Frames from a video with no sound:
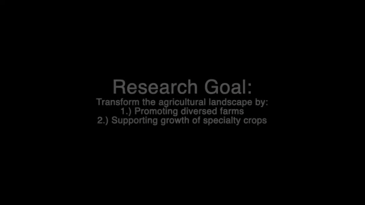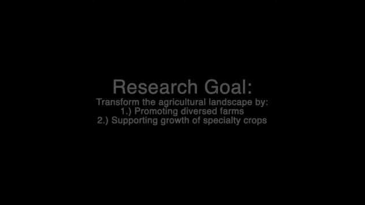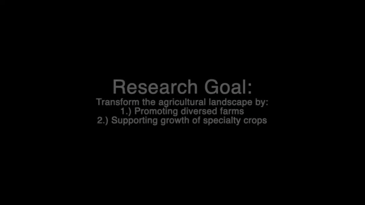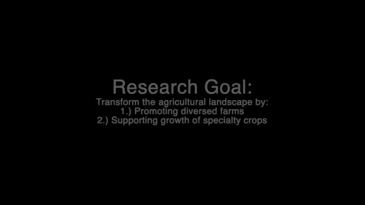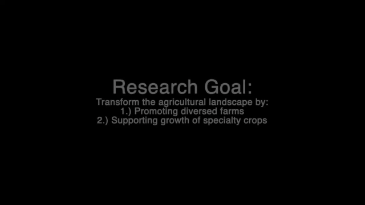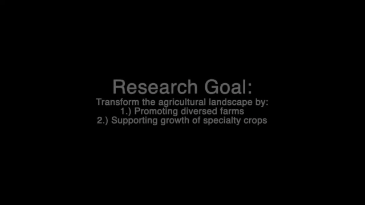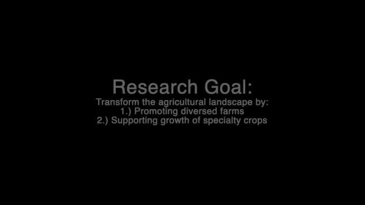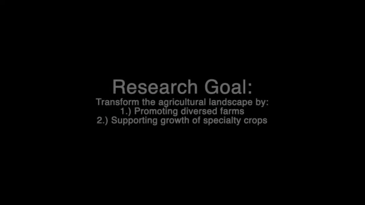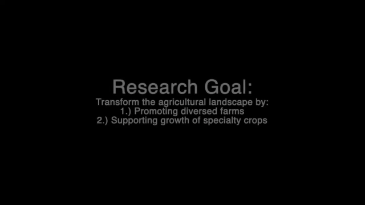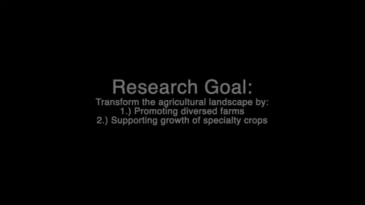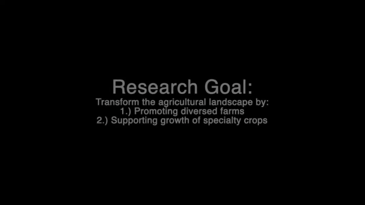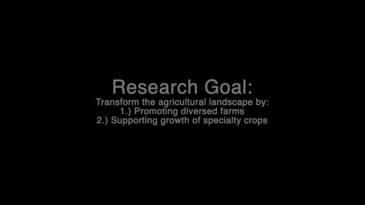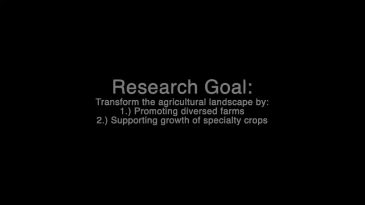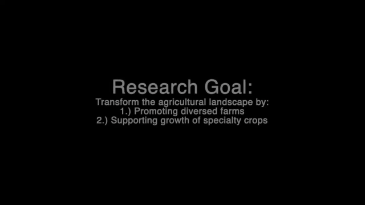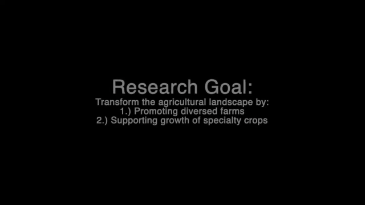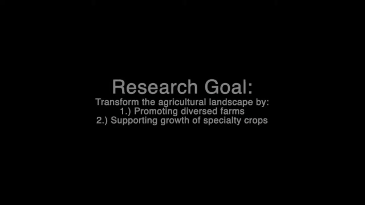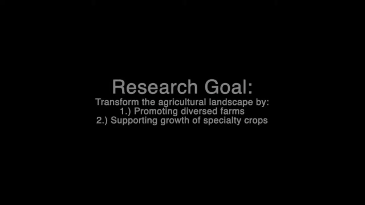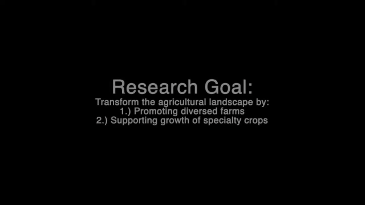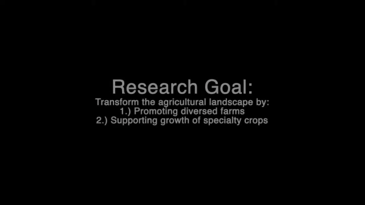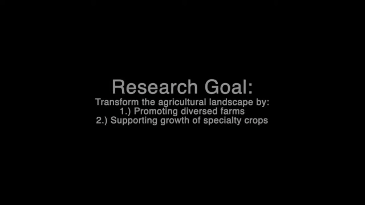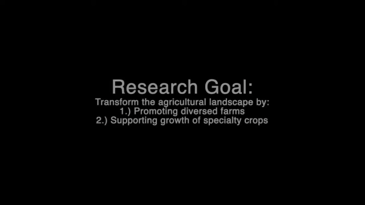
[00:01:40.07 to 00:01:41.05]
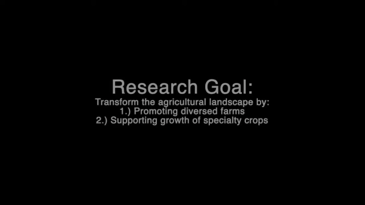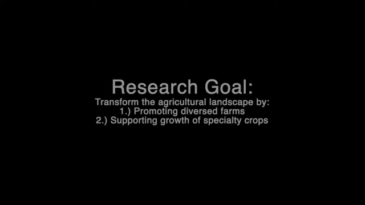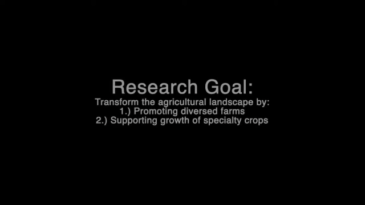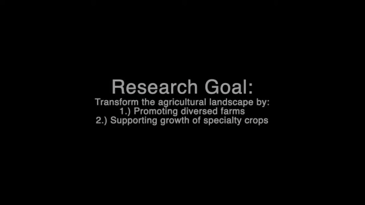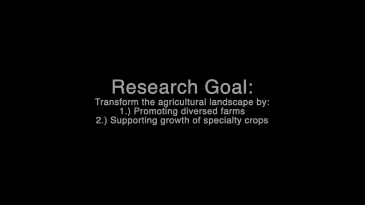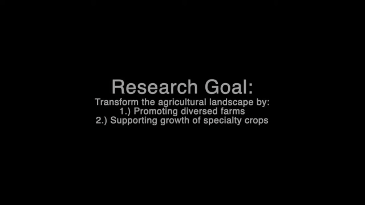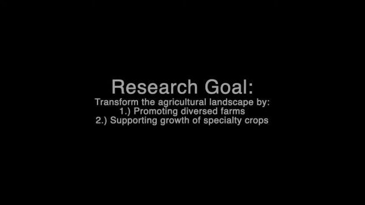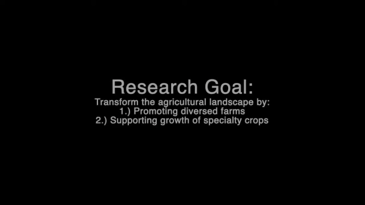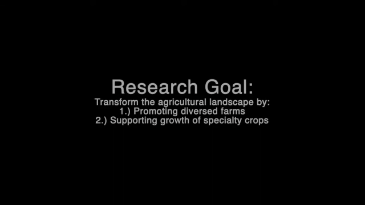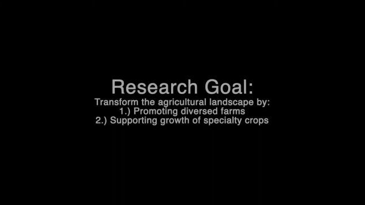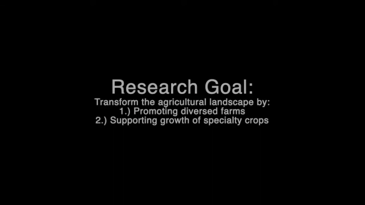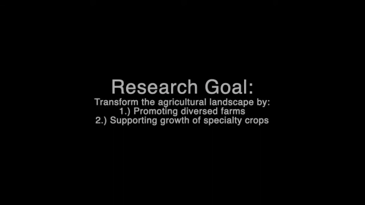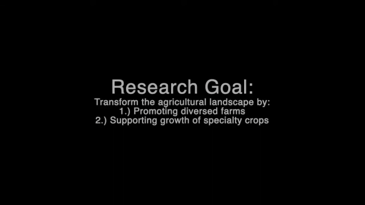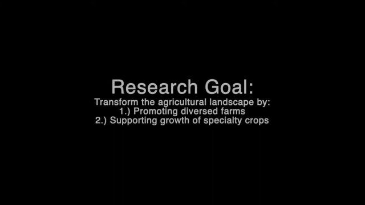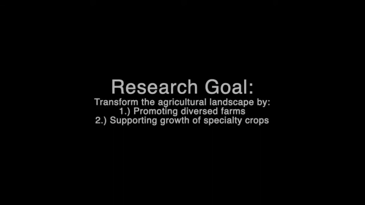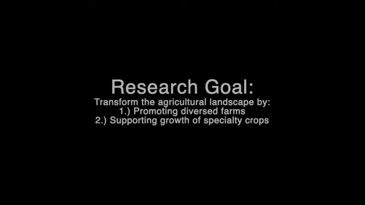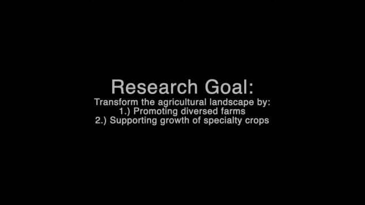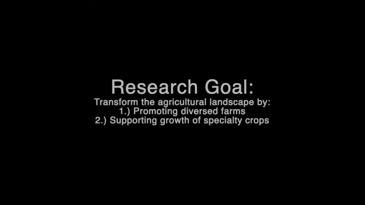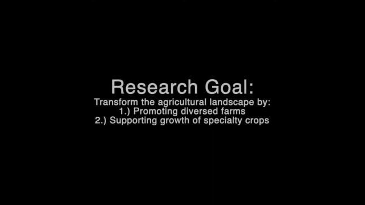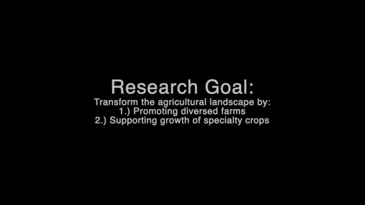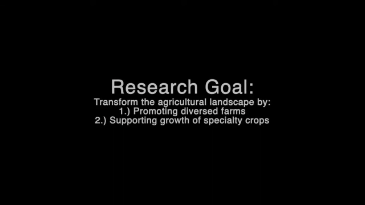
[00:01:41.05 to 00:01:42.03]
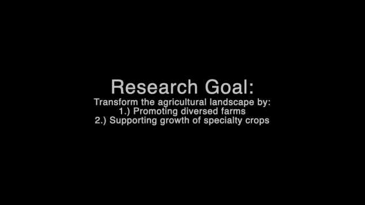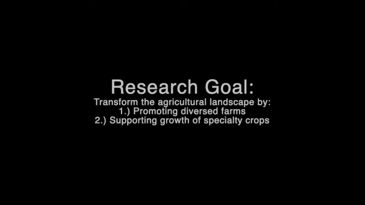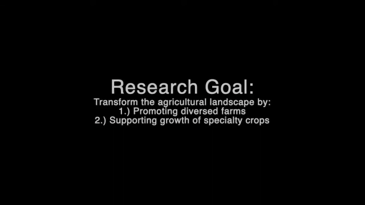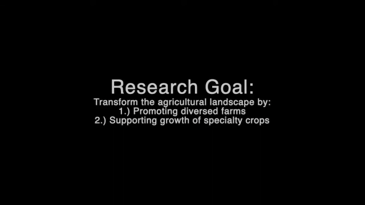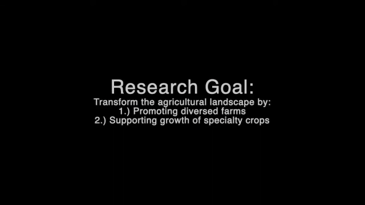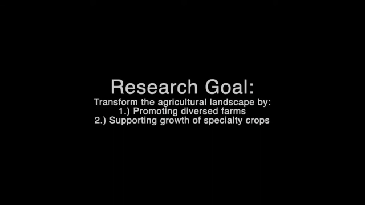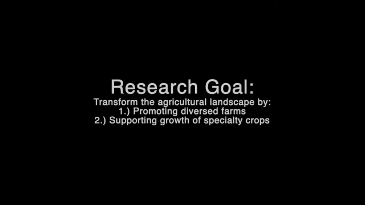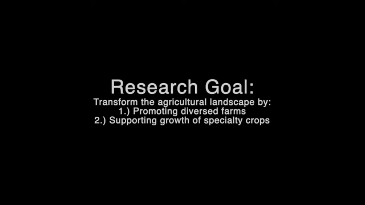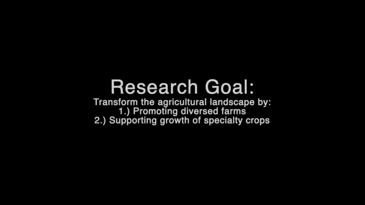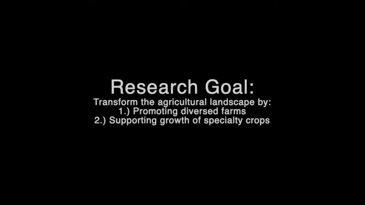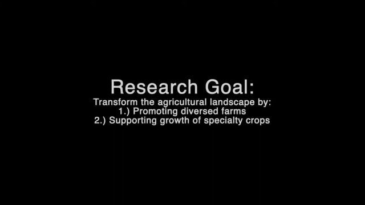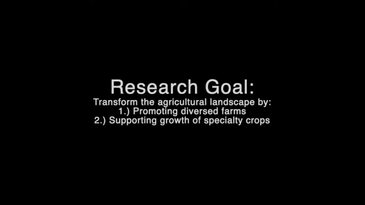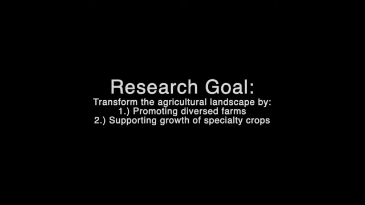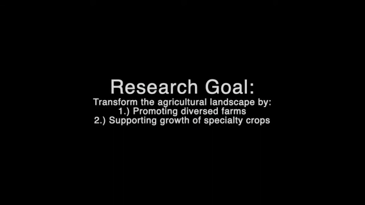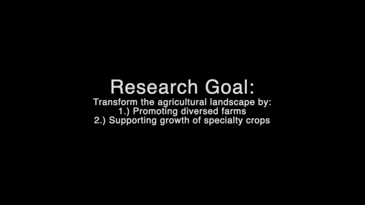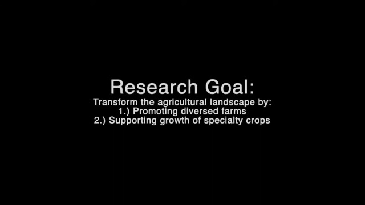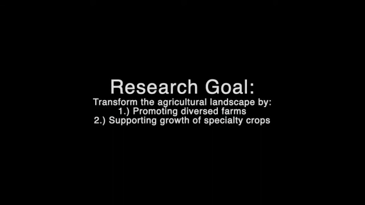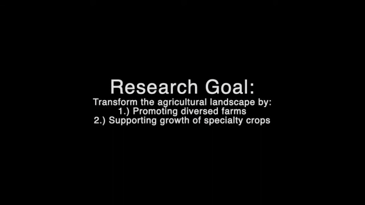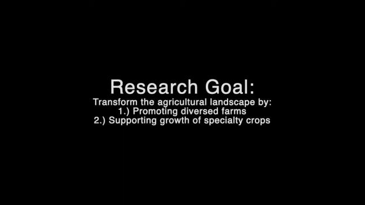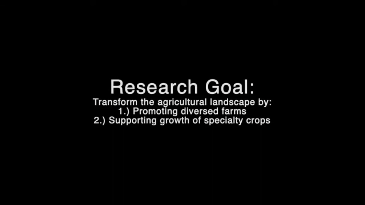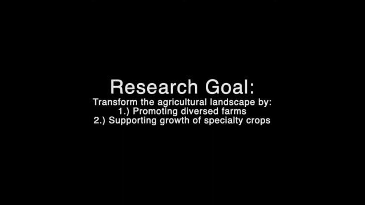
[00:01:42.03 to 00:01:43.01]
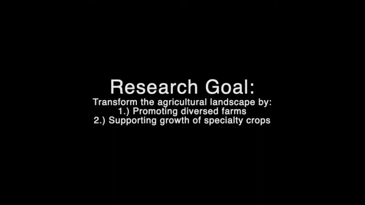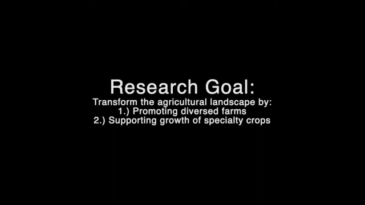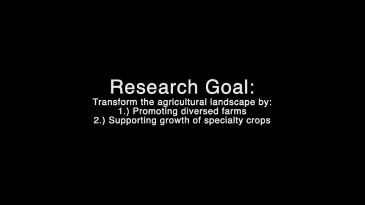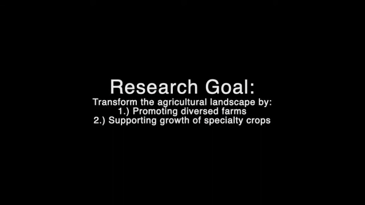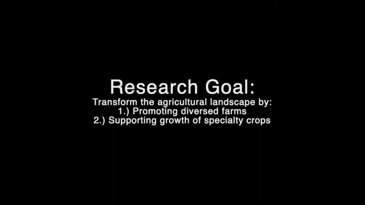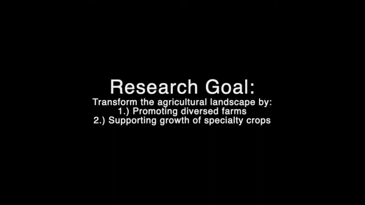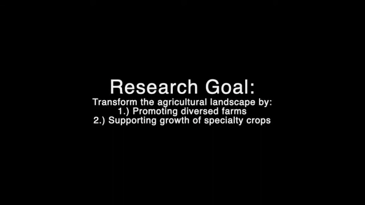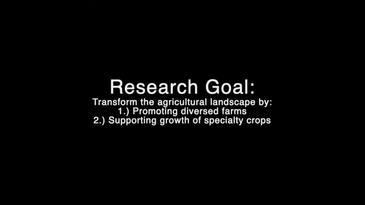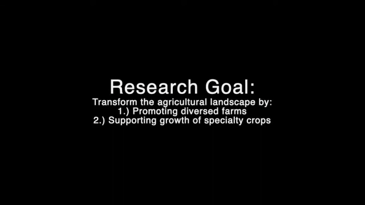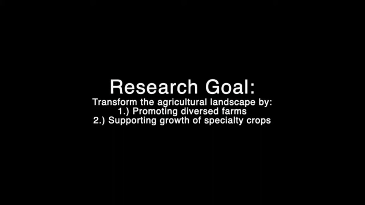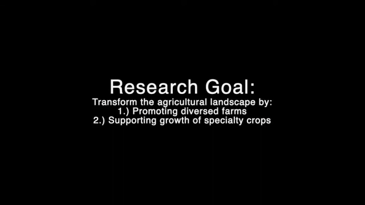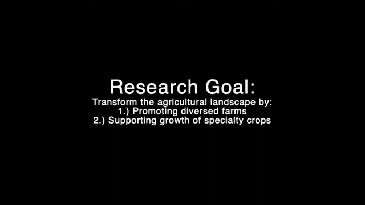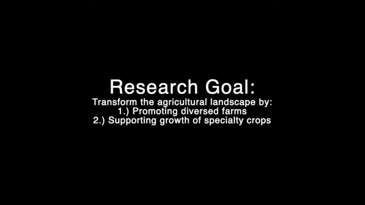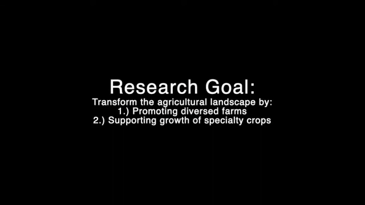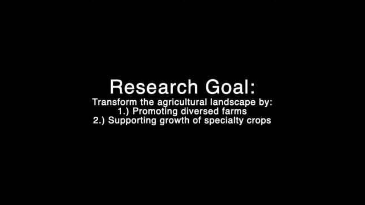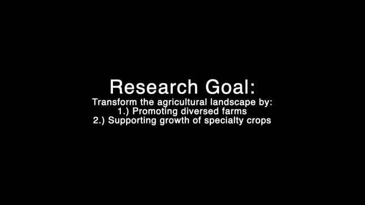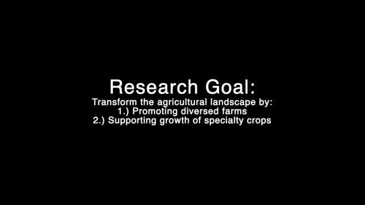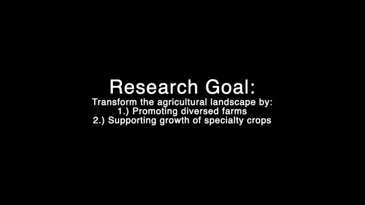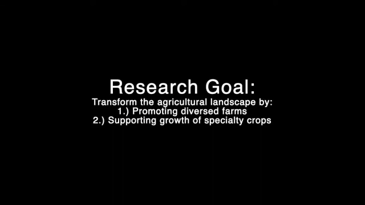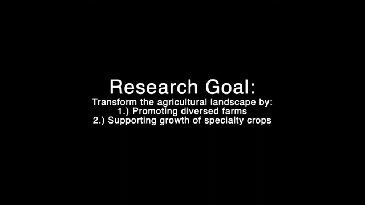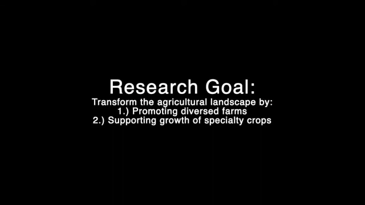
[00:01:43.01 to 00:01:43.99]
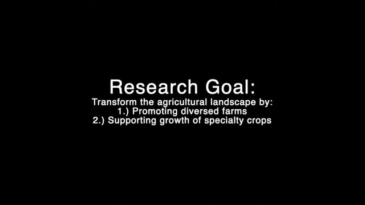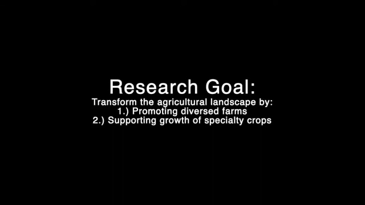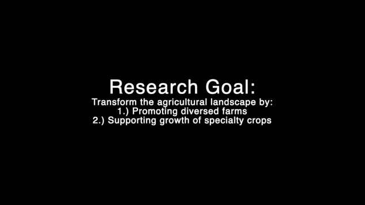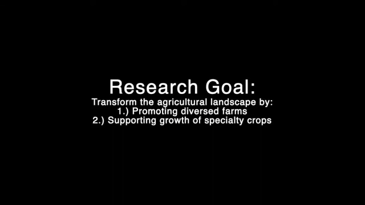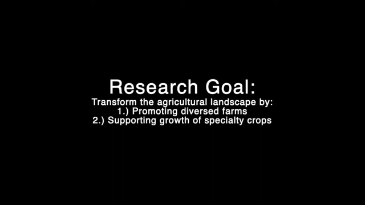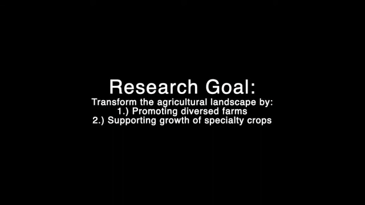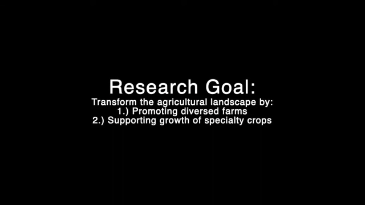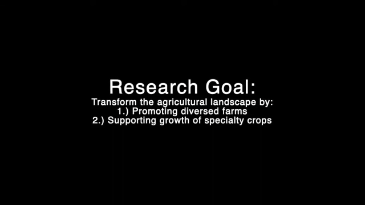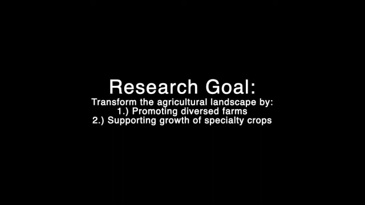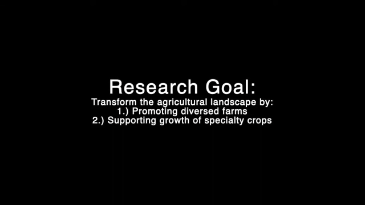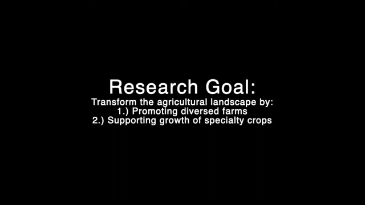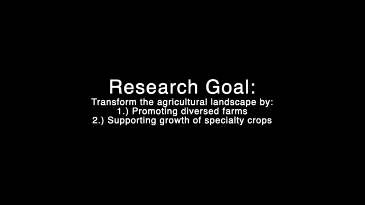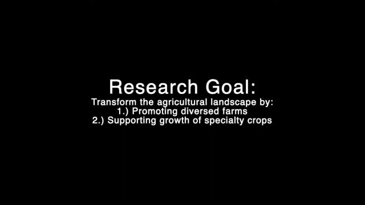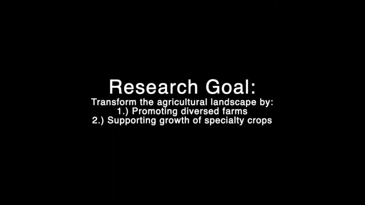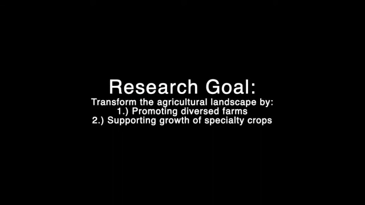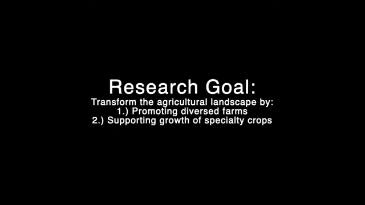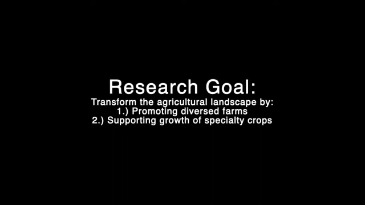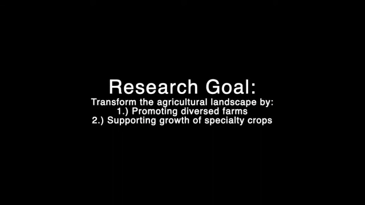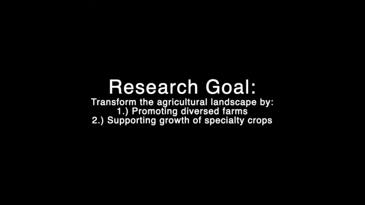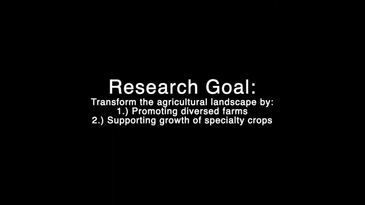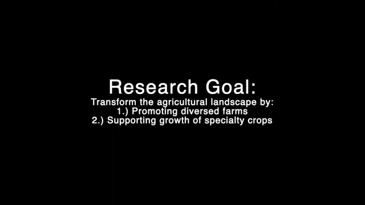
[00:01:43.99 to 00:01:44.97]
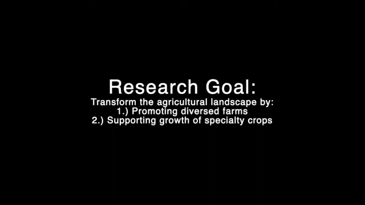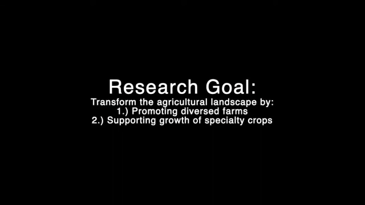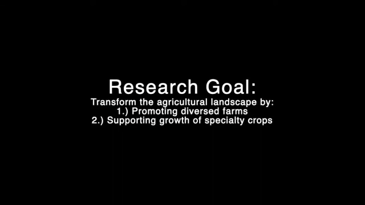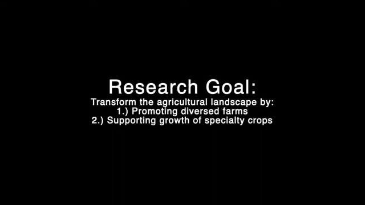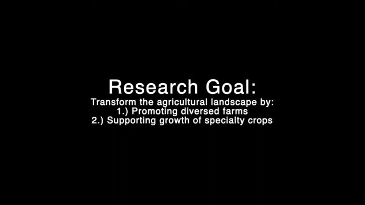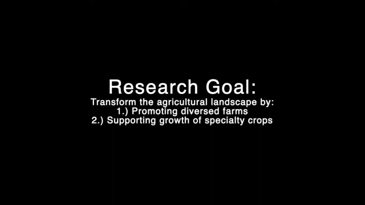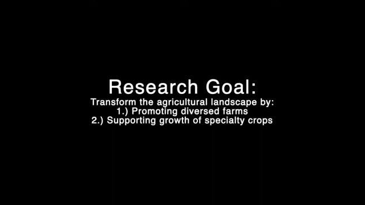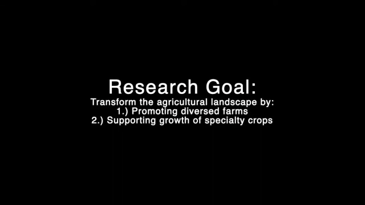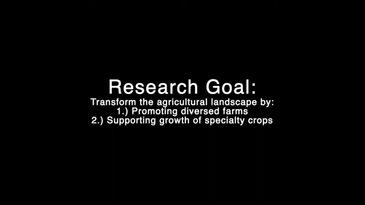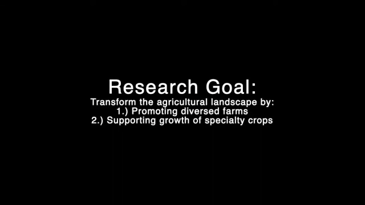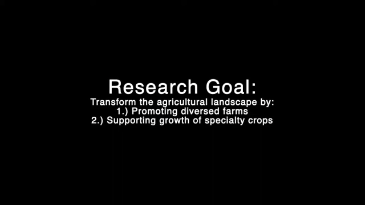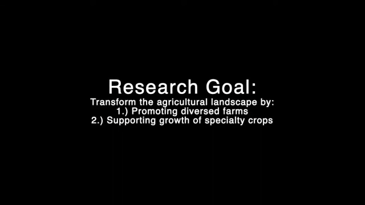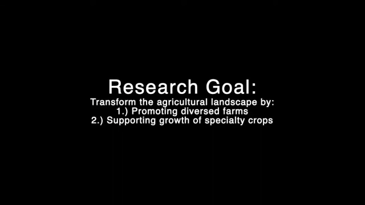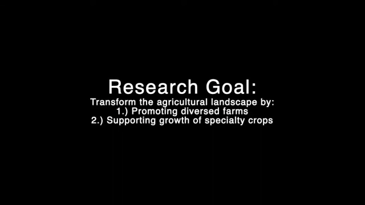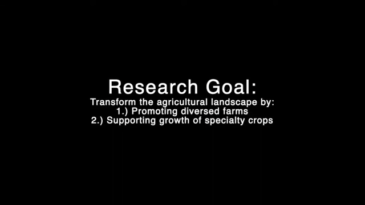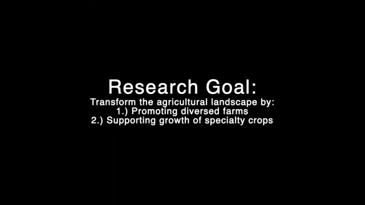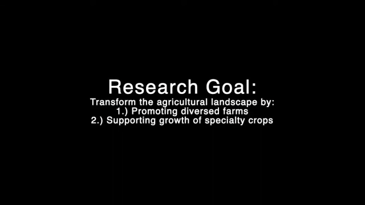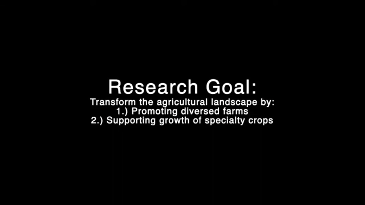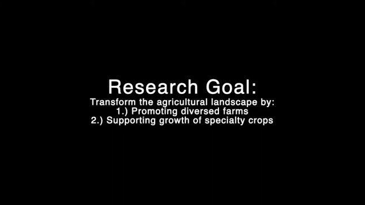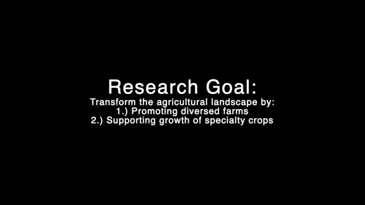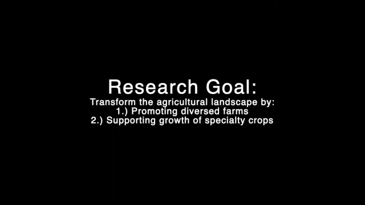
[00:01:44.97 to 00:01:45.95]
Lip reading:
(no speaker visible)